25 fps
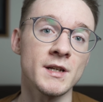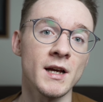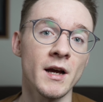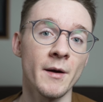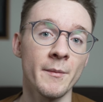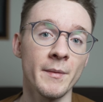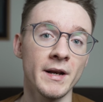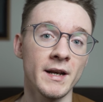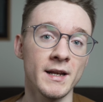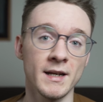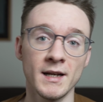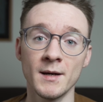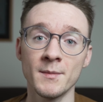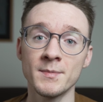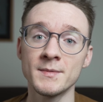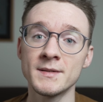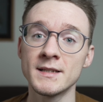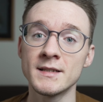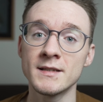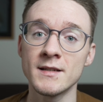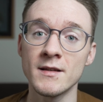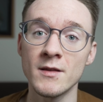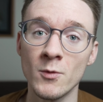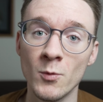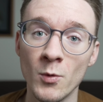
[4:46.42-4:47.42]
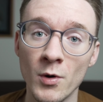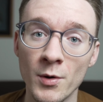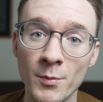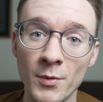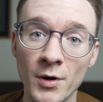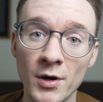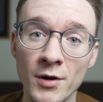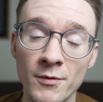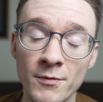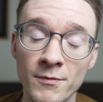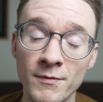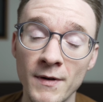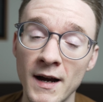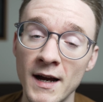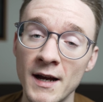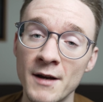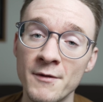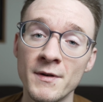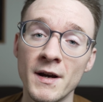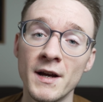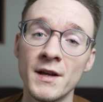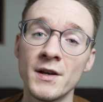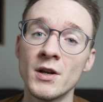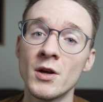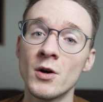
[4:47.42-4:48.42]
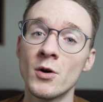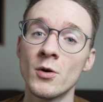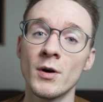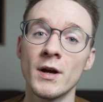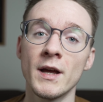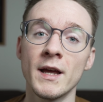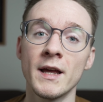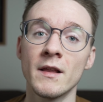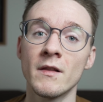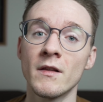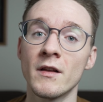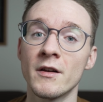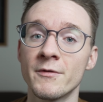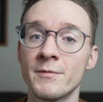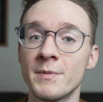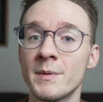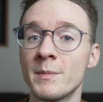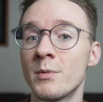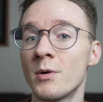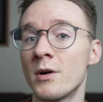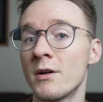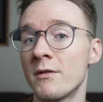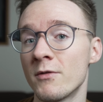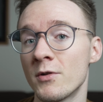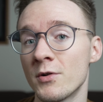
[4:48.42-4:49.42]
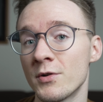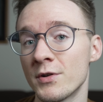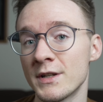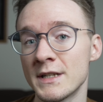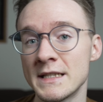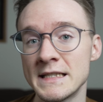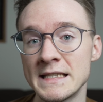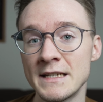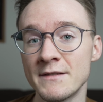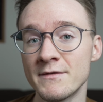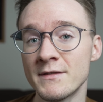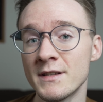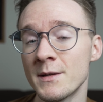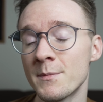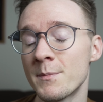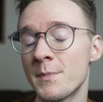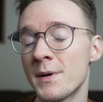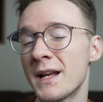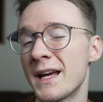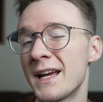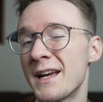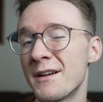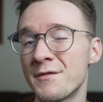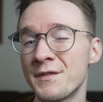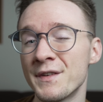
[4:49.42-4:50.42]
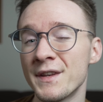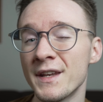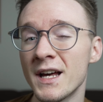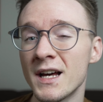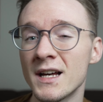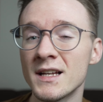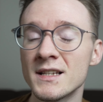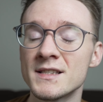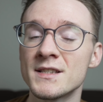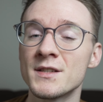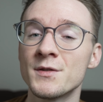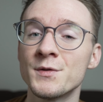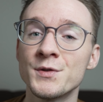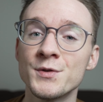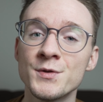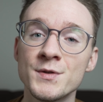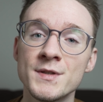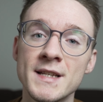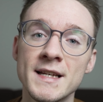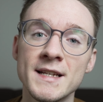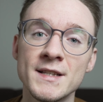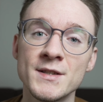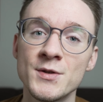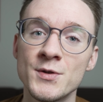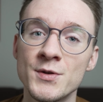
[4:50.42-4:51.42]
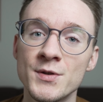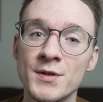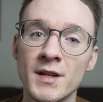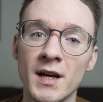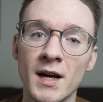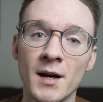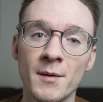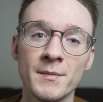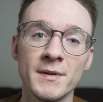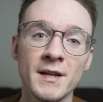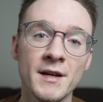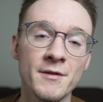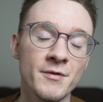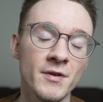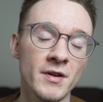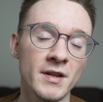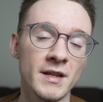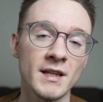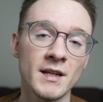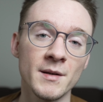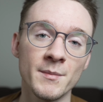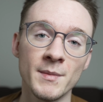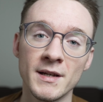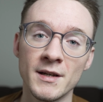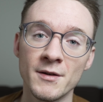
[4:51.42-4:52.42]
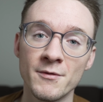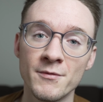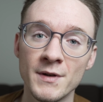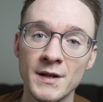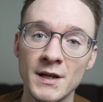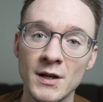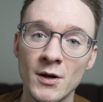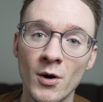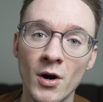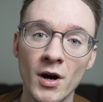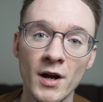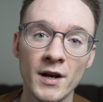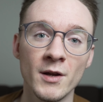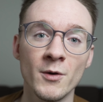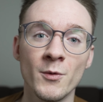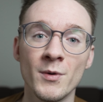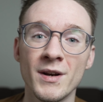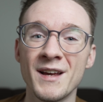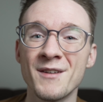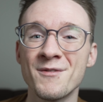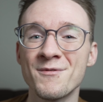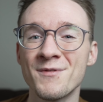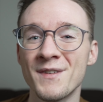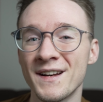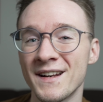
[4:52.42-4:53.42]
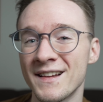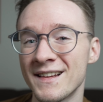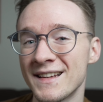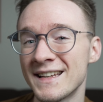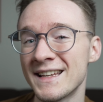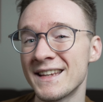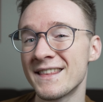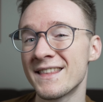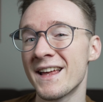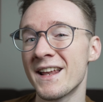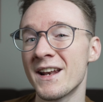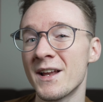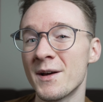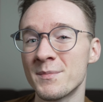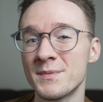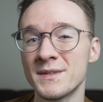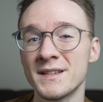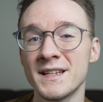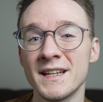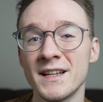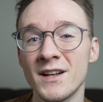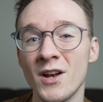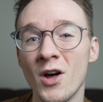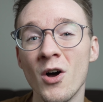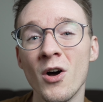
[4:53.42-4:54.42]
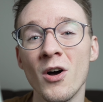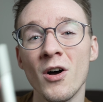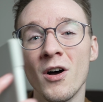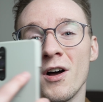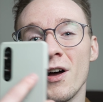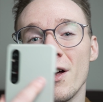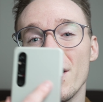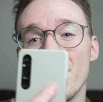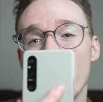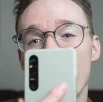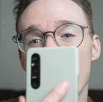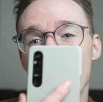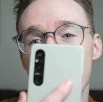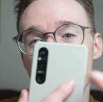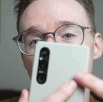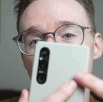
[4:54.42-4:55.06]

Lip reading: come in an update to the 1 Mark V. I know a lot of people have already received it, but I have not, so do stay tuned. I'm definitely going to make a video on it when I finally get that update on